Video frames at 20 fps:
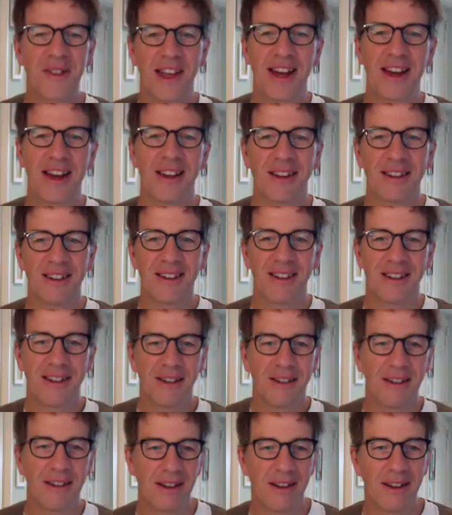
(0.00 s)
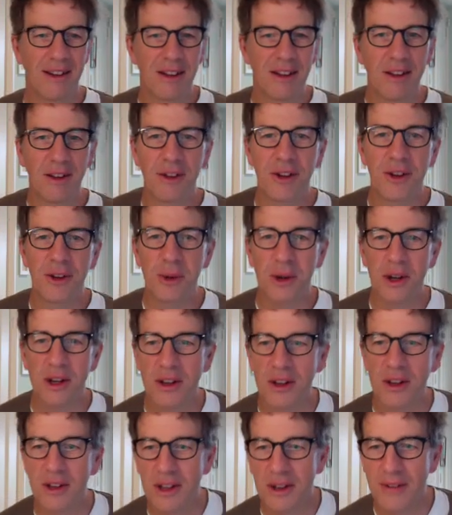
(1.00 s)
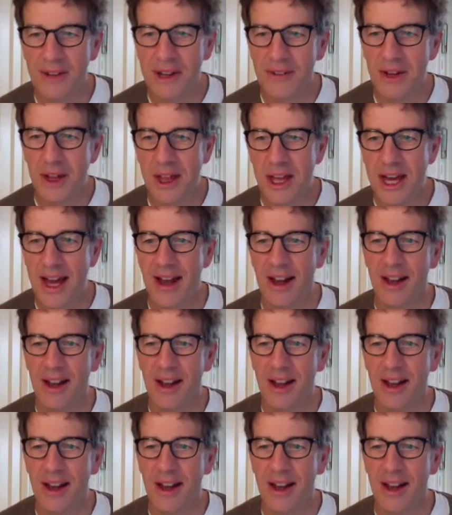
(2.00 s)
that. So do you want to do something like that?